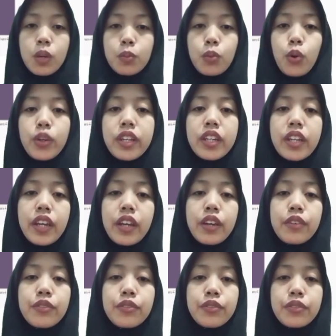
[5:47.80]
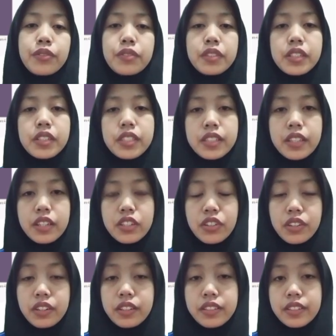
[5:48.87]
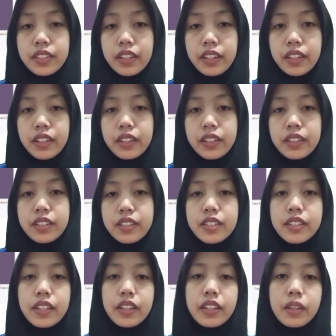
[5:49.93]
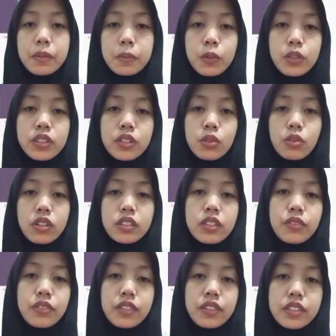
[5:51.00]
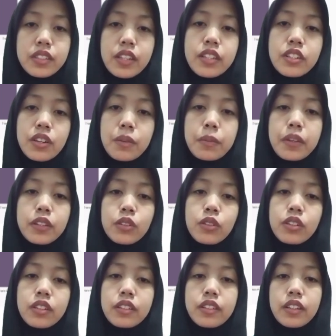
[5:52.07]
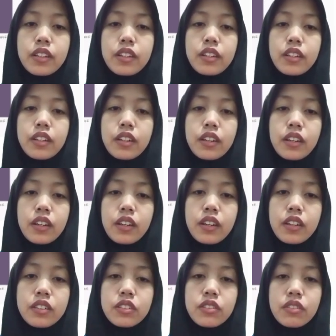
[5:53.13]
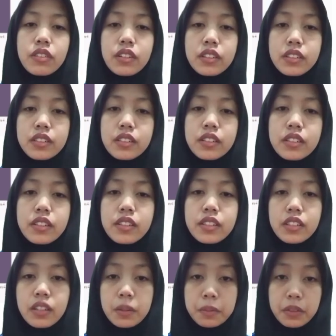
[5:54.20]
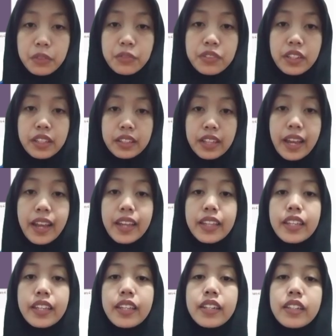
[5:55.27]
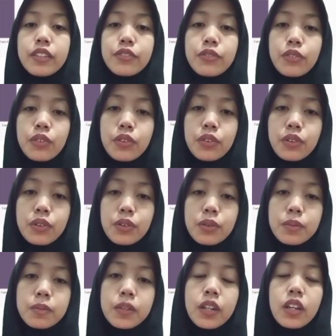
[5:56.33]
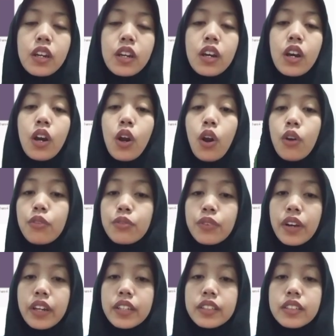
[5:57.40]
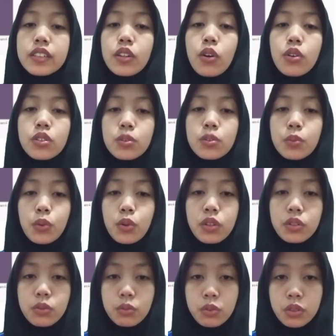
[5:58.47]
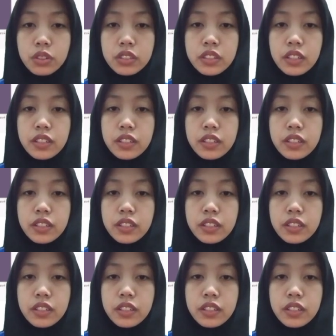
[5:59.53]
Point F. Research design. This study employs qualitative research, a method that generates descriptive data in the form of written or spoken words